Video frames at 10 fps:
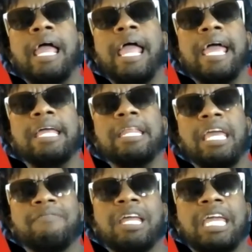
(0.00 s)
and
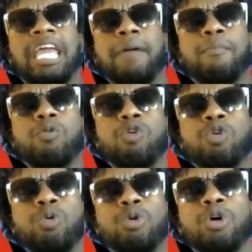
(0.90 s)
even in
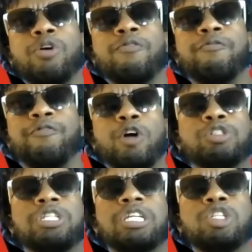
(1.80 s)
Cameroon
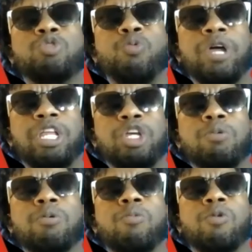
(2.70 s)
versus when
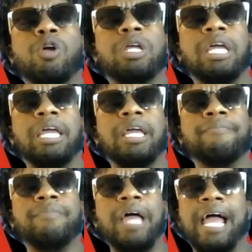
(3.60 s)
you were
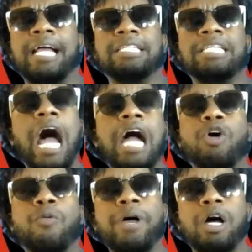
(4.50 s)
working at
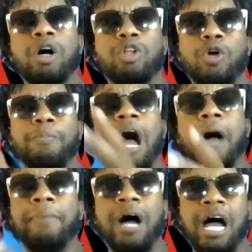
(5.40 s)
Taco Bell or
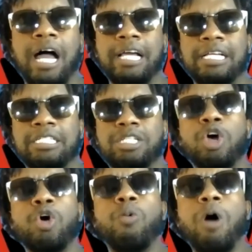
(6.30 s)
Popeyes
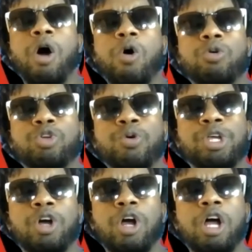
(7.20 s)
while doing
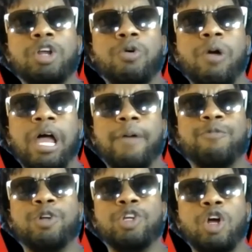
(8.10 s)
your undergrad
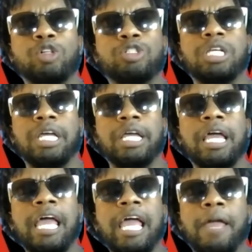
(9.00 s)
for nursing,
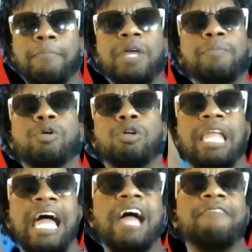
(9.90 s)
and people are
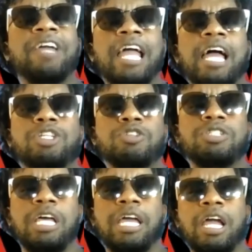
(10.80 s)
laughing at you
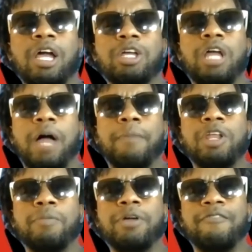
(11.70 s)
saying, hey, I'm
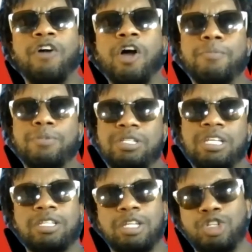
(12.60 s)
going to be a
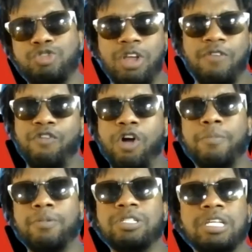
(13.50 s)
pharmacist and a street
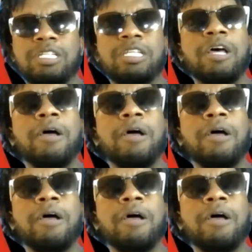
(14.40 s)
pharmacist.